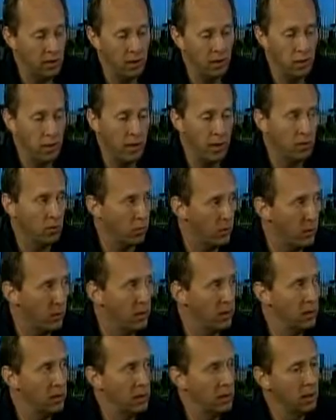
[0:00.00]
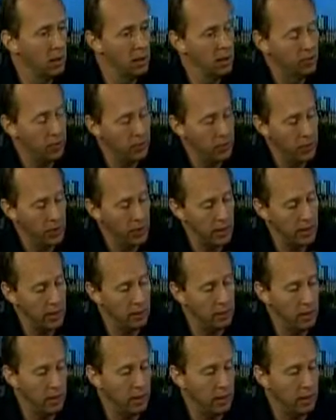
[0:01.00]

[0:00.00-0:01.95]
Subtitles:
And by the way, he did